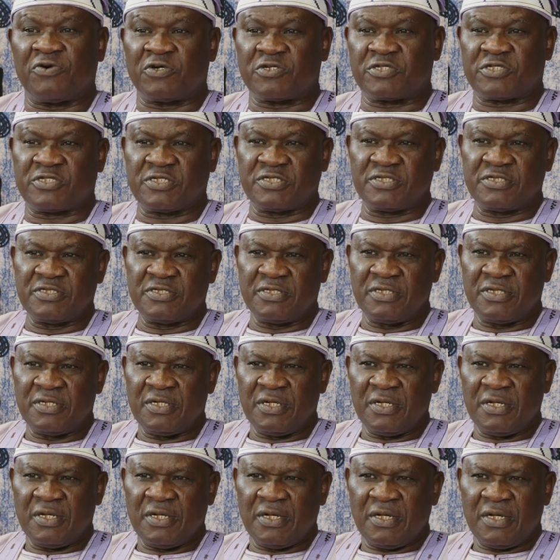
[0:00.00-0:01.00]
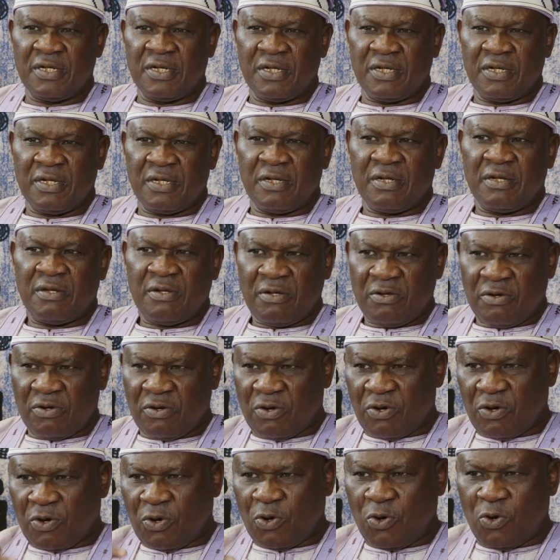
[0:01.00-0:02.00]
us,
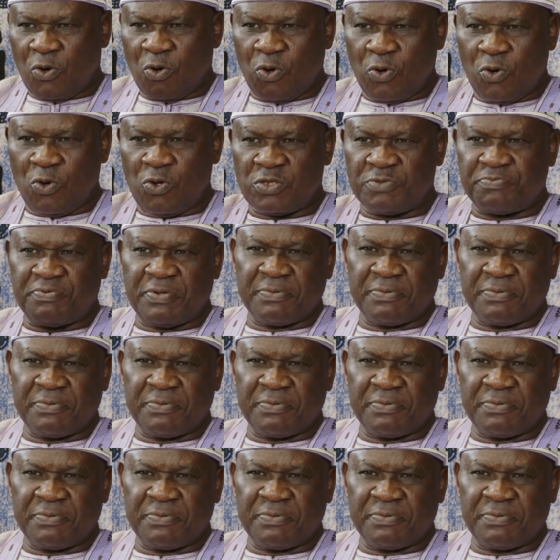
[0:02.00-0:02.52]
old